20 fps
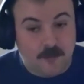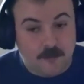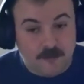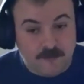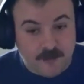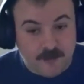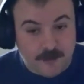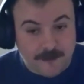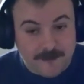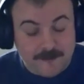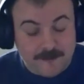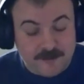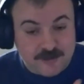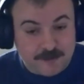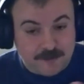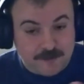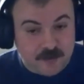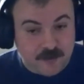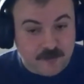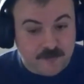with our
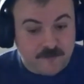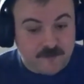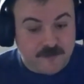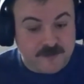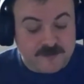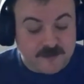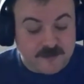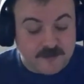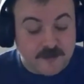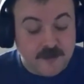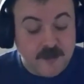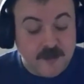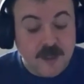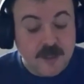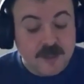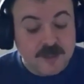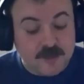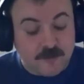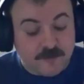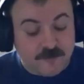membership in the university
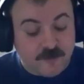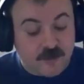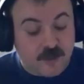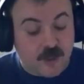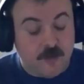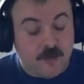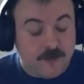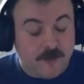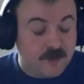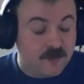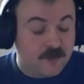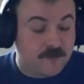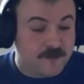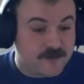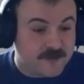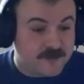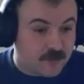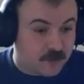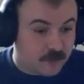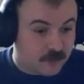to forgo
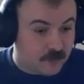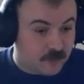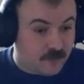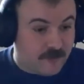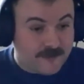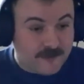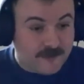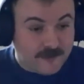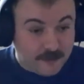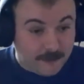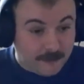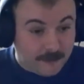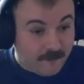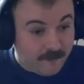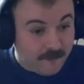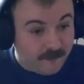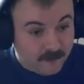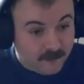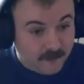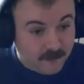increments on grade 8 and
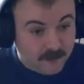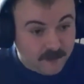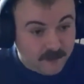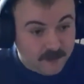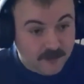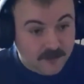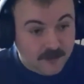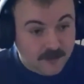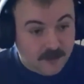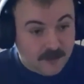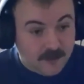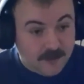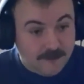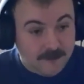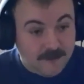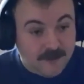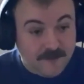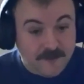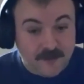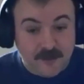above.
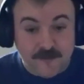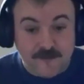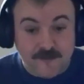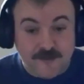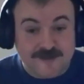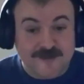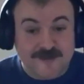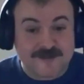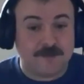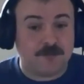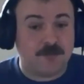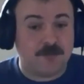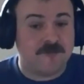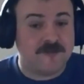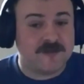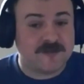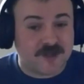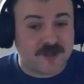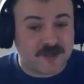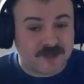And the university said,
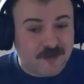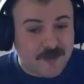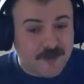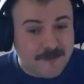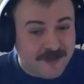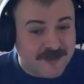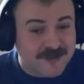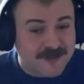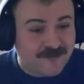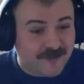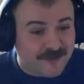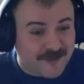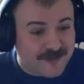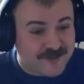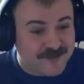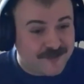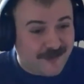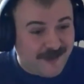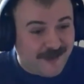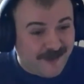we're in such robust
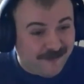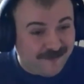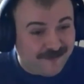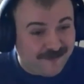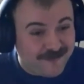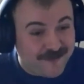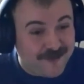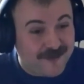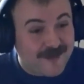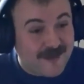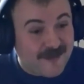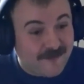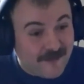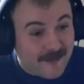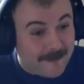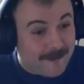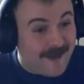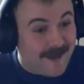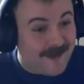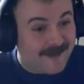financial health, you can
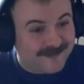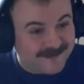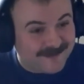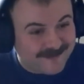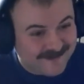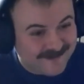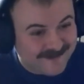have that back.